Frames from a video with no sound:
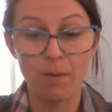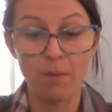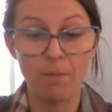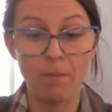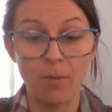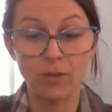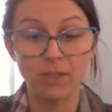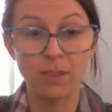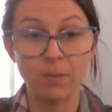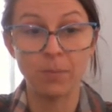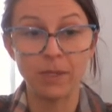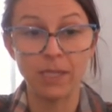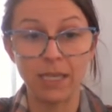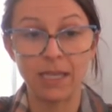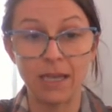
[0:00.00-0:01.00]

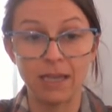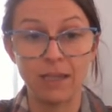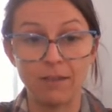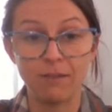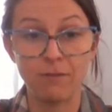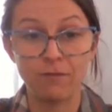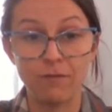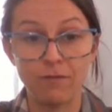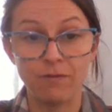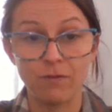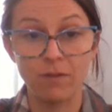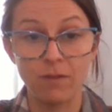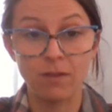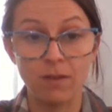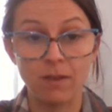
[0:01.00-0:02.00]
multiplicative
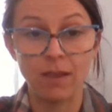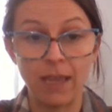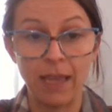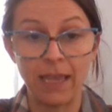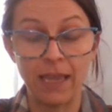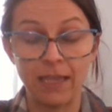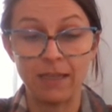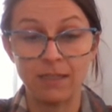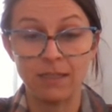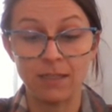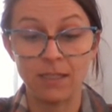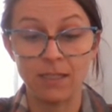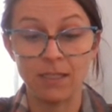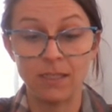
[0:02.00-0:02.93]
and